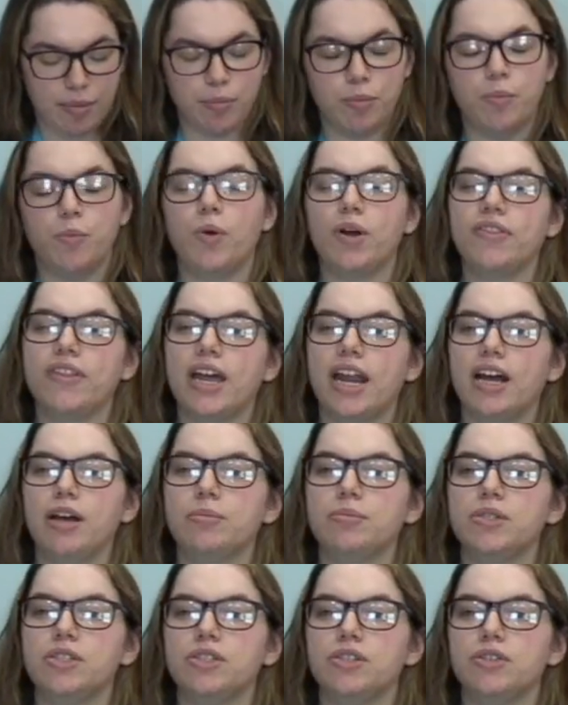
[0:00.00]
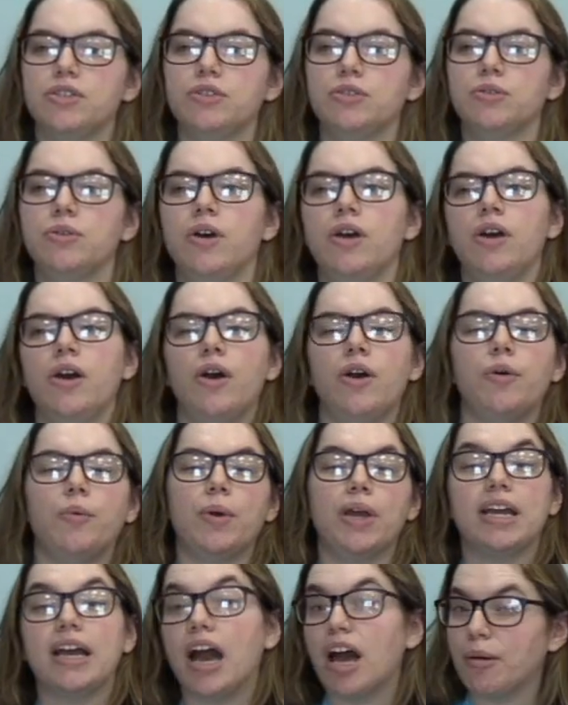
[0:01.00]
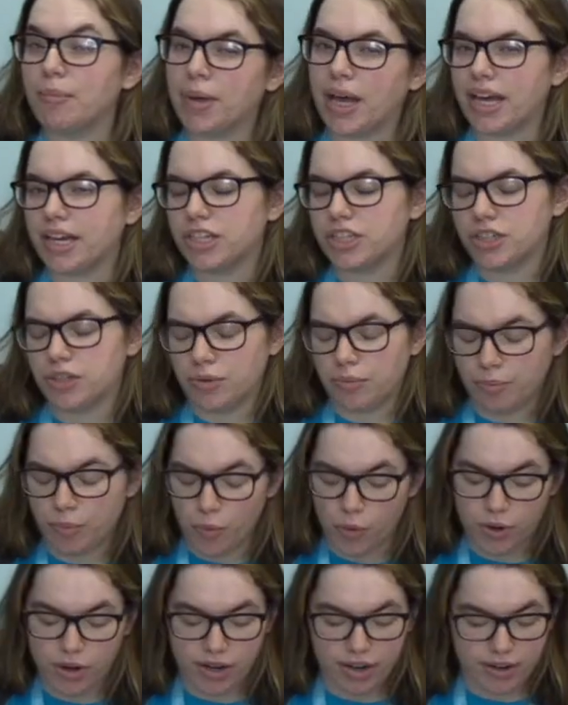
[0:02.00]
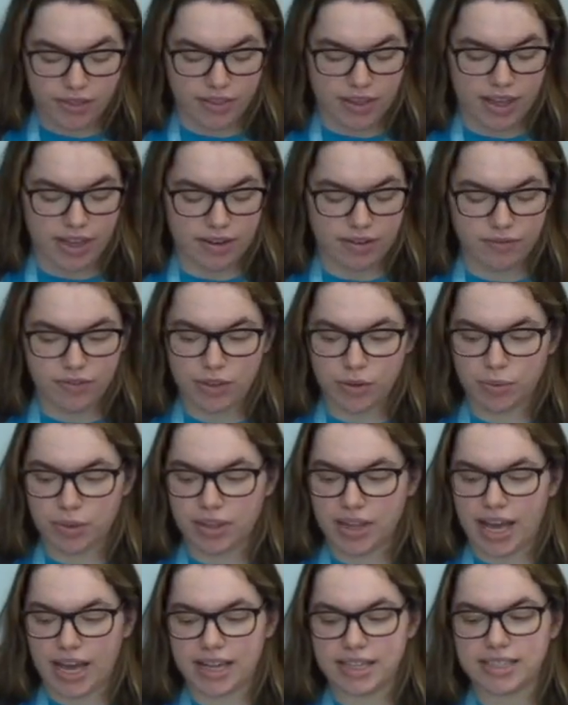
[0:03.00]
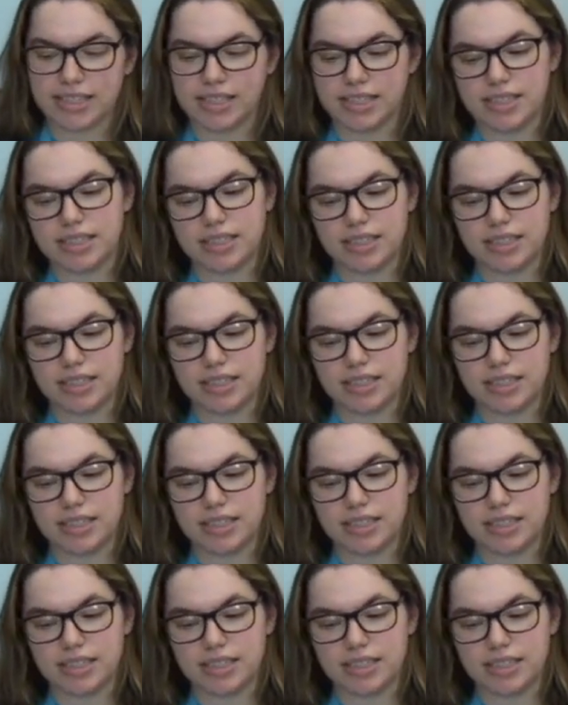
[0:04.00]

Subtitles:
one that helps you wake up more than feel relaxed. It